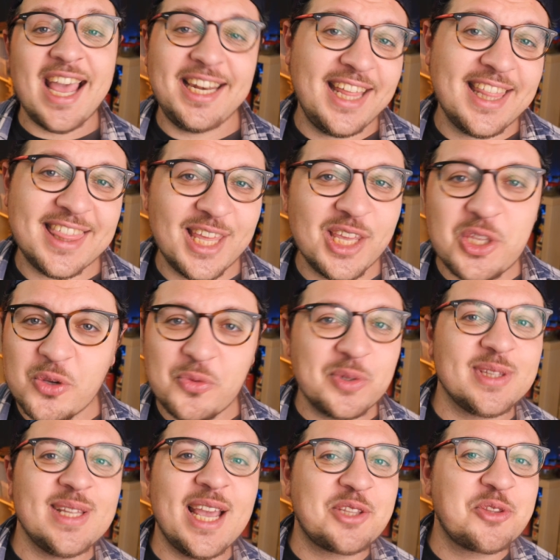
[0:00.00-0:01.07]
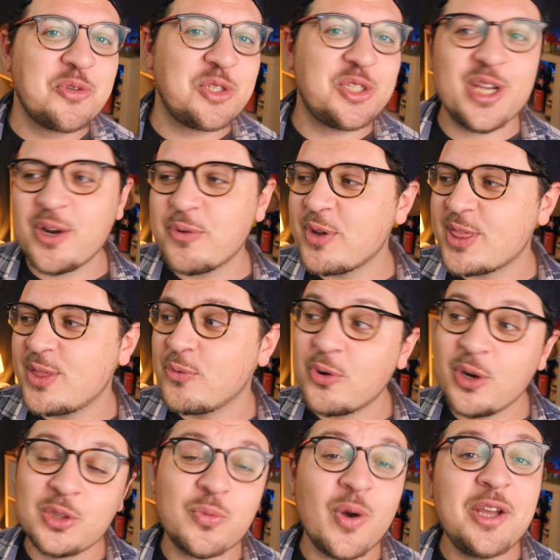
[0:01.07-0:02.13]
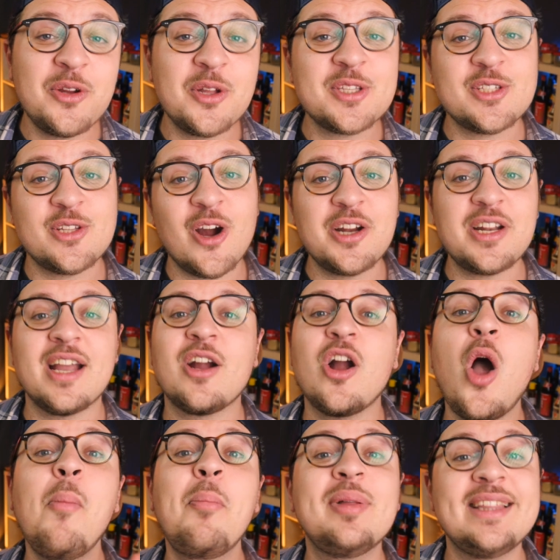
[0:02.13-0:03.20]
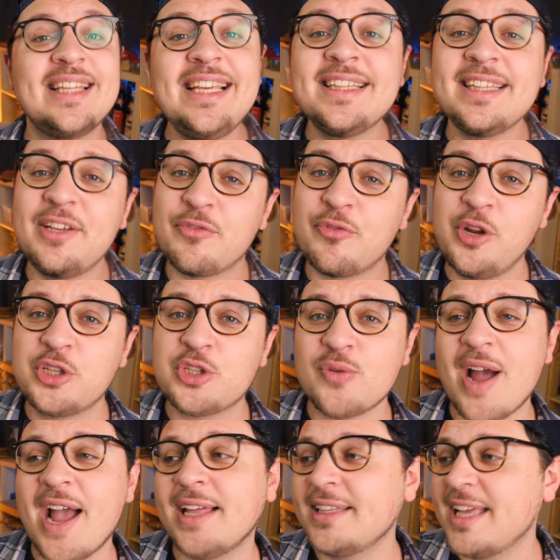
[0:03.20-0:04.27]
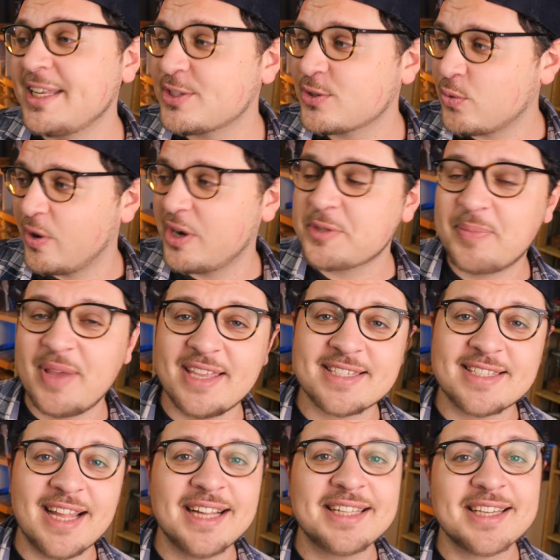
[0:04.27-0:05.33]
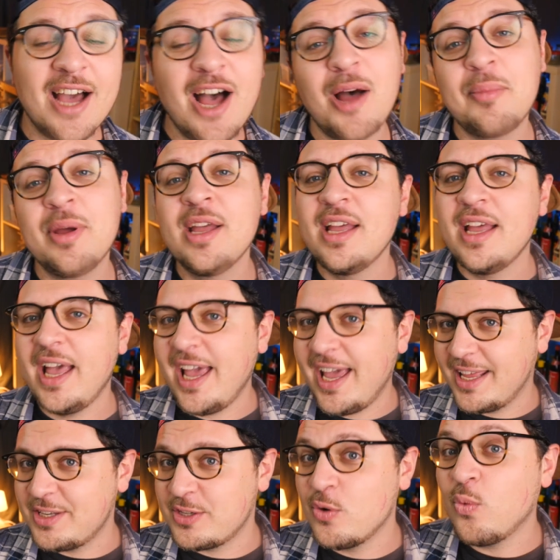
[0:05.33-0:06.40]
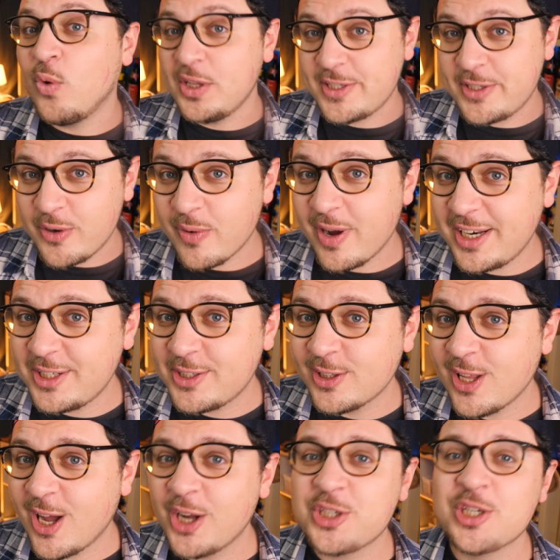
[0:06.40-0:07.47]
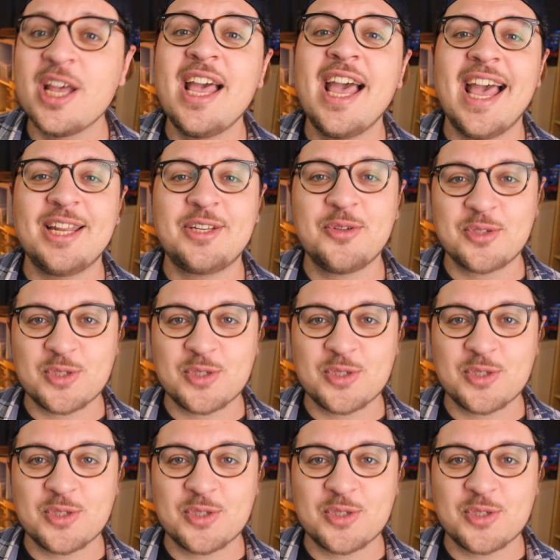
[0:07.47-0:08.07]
anything you would like to share with the world, why not start a completely free trial at squarespace.com. And once you're ready to launch, head to